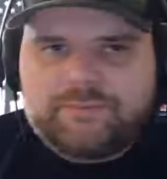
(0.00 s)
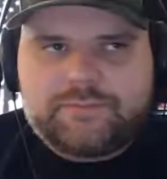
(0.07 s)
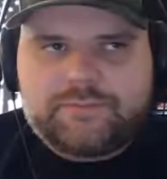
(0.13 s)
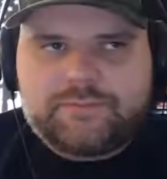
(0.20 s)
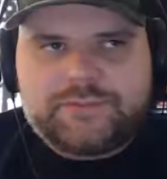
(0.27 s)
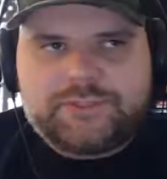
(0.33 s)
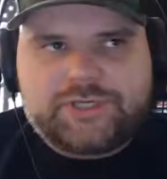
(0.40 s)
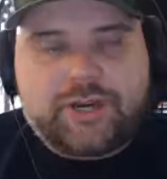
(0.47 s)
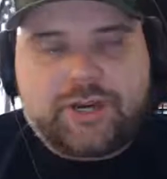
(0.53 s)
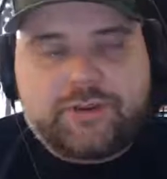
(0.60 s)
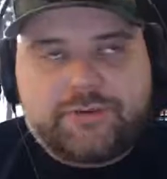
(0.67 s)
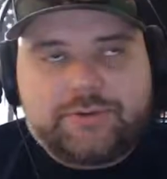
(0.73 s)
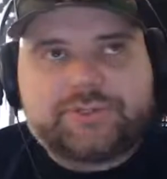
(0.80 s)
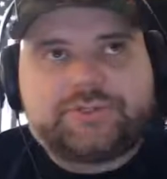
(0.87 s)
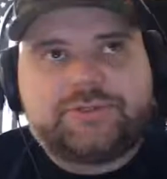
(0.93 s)

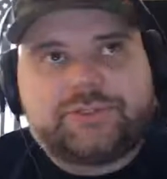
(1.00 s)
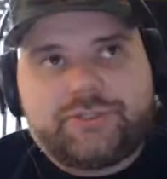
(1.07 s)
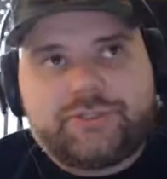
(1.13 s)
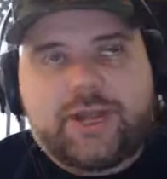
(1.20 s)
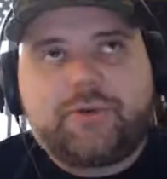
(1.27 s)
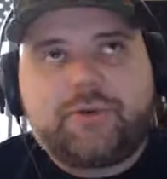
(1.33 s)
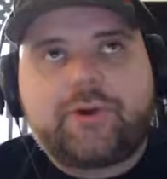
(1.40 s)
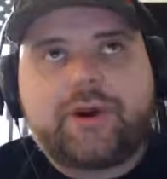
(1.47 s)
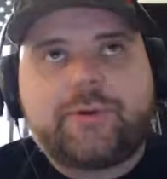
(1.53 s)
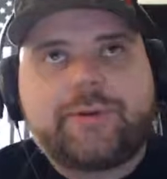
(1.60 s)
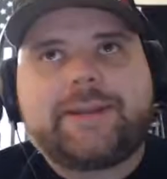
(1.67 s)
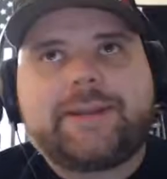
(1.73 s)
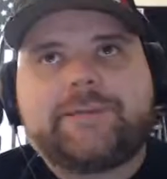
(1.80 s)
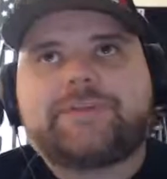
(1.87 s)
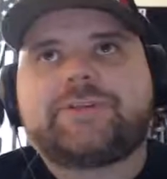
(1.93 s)
Chicago Army
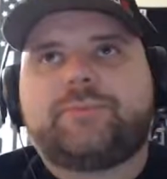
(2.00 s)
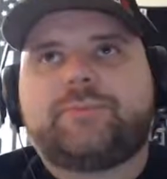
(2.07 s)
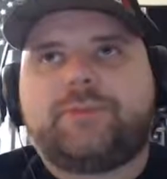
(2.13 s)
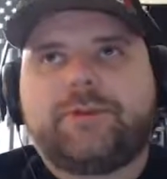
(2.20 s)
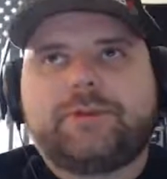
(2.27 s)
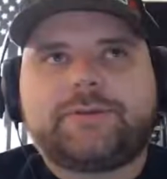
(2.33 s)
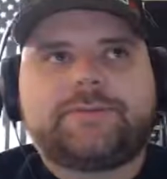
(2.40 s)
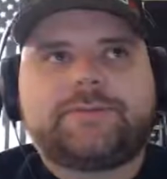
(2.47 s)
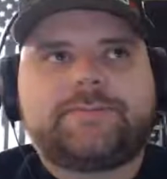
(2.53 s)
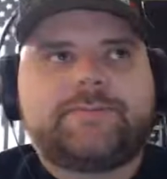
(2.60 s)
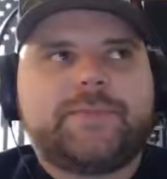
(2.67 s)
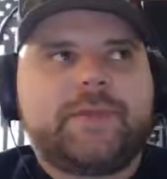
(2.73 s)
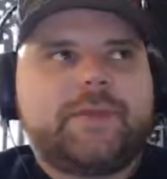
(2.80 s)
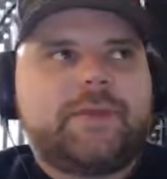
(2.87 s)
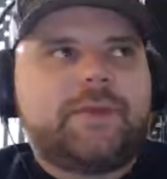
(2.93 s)
Navy Surplus
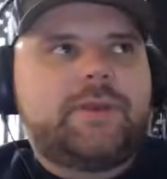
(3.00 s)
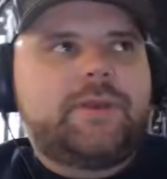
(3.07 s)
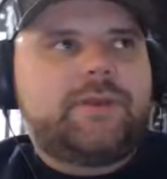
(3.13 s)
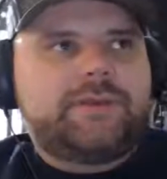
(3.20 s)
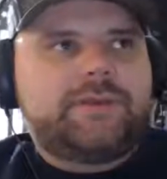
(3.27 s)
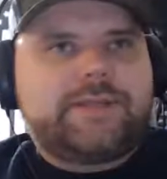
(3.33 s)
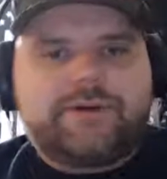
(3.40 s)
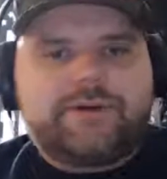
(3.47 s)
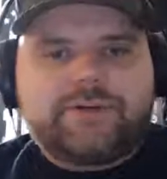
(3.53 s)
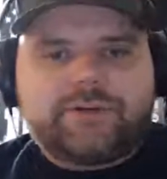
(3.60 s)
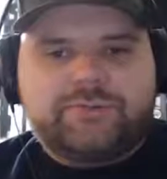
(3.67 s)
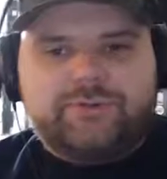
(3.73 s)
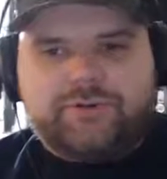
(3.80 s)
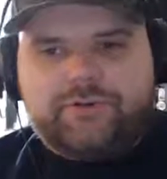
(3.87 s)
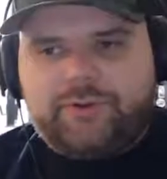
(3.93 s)
in Downers Grove,
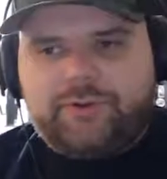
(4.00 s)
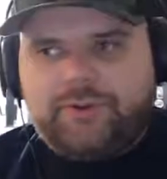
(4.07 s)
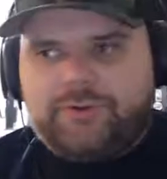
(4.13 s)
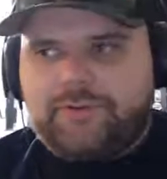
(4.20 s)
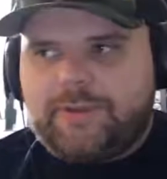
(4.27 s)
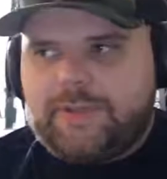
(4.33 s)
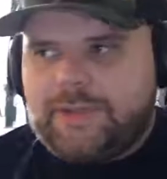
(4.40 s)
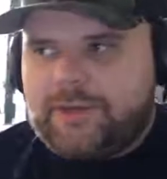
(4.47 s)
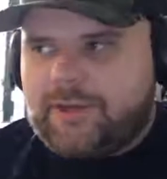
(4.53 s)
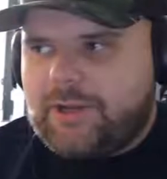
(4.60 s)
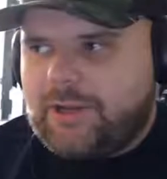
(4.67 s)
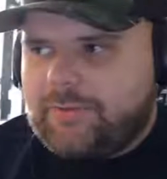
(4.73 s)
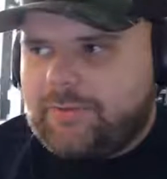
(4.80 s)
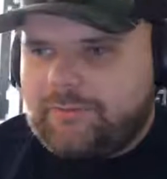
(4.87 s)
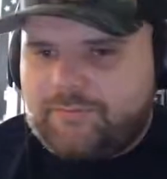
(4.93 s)
Illinois, and
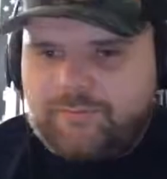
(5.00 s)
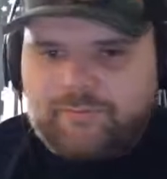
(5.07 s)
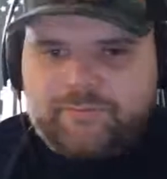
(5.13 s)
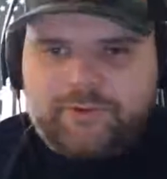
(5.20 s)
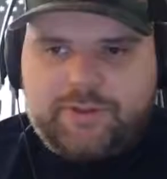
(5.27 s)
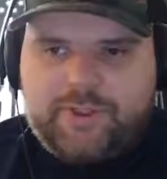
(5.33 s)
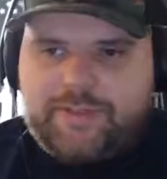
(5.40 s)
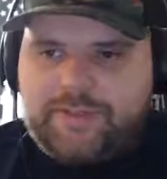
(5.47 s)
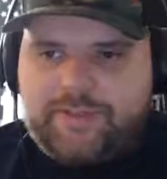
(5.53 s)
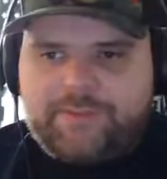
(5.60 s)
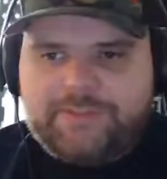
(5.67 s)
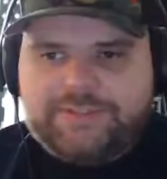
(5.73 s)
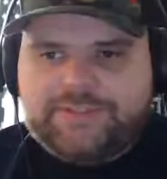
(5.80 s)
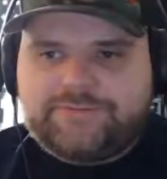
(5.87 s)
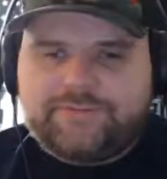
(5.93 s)
he had that
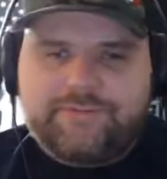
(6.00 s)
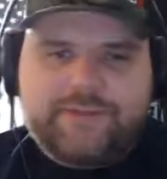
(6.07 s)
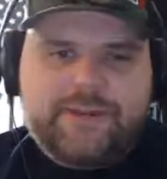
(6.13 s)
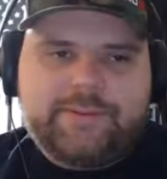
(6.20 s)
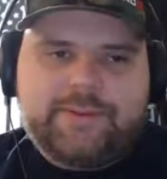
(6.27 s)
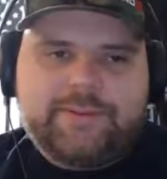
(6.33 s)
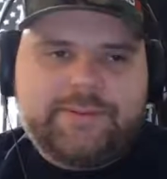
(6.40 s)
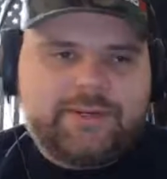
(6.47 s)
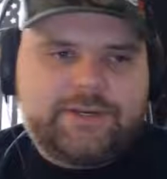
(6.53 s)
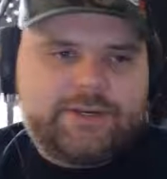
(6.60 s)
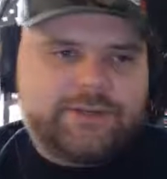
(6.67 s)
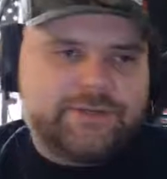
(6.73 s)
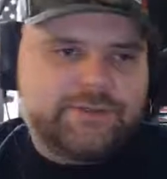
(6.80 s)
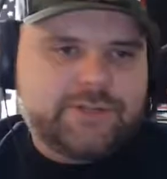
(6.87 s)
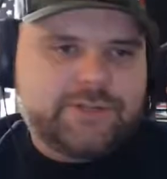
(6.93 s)
business for many
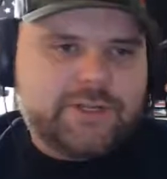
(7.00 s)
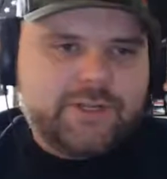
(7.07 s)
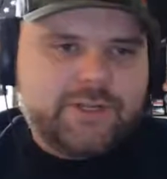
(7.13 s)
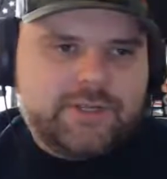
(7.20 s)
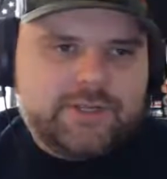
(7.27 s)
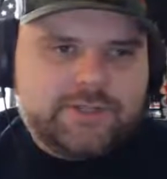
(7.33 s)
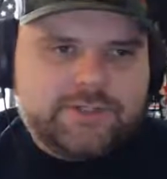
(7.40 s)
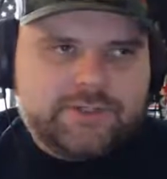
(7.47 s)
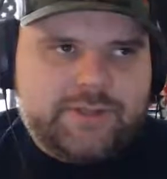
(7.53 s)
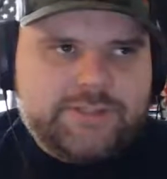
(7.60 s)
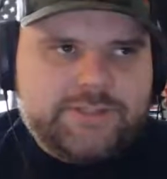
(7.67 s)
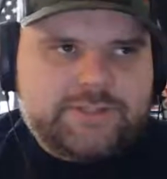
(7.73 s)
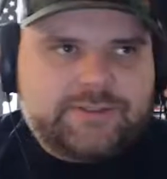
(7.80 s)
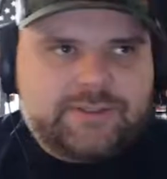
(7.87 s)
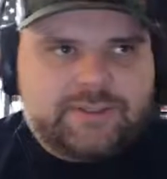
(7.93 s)
years. And
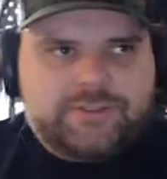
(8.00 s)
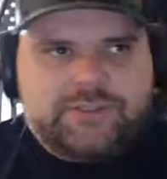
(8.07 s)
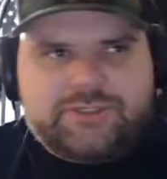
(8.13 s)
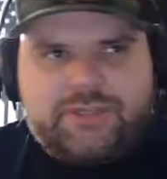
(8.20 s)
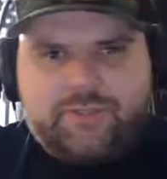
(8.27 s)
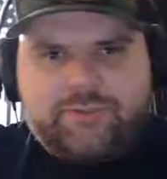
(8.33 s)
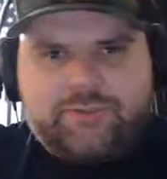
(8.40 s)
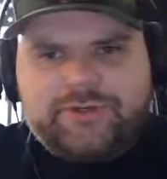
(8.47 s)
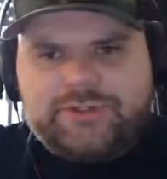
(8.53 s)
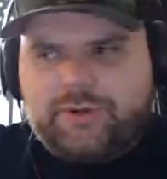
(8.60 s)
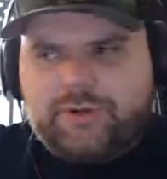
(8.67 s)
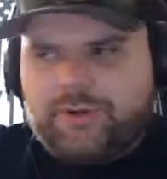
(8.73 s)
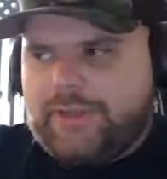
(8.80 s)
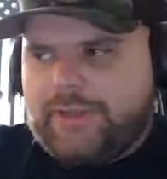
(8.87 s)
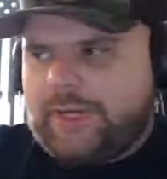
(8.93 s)
just a couple of years ago,
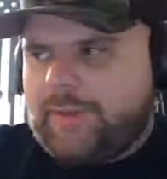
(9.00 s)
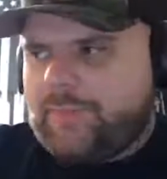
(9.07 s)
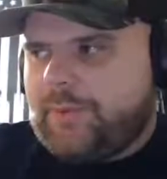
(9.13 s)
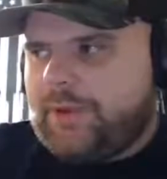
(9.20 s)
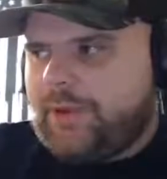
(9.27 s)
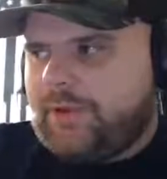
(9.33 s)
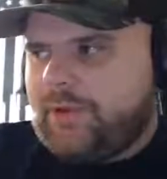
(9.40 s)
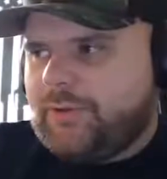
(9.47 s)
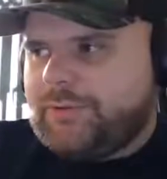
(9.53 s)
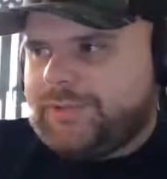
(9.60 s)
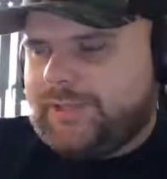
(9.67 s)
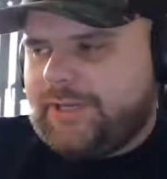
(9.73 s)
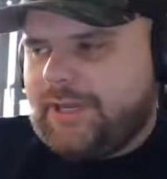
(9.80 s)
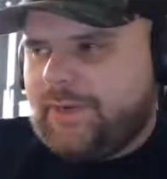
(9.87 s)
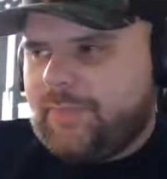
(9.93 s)
he ended up closing
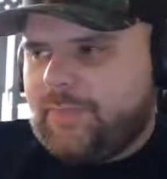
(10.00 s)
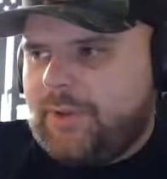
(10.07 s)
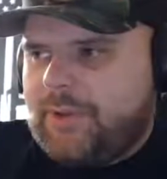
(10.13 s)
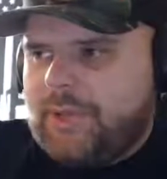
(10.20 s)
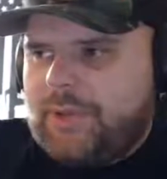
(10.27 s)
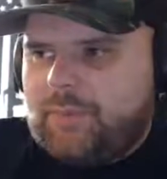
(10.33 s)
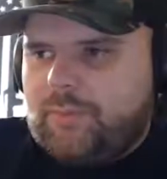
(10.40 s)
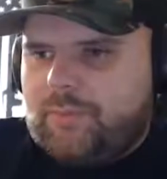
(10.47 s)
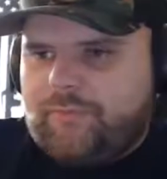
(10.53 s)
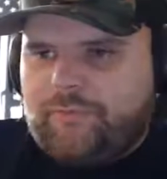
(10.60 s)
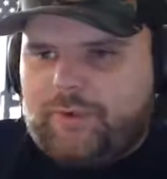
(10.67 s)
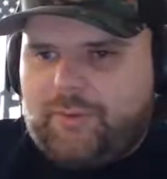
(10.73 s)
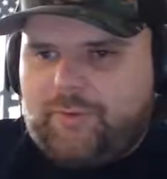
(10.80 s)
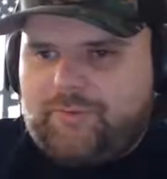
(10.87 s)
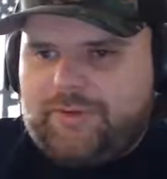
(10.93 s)
it up before I
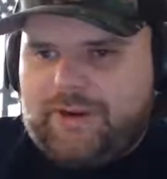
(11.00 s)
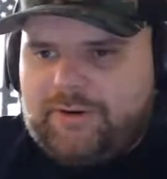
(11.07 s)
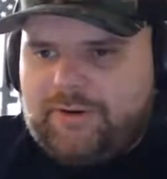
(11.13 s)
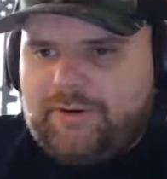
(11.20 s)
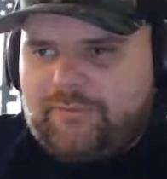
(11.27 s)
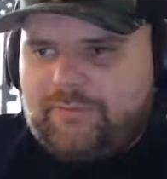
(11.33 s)
moved down here, of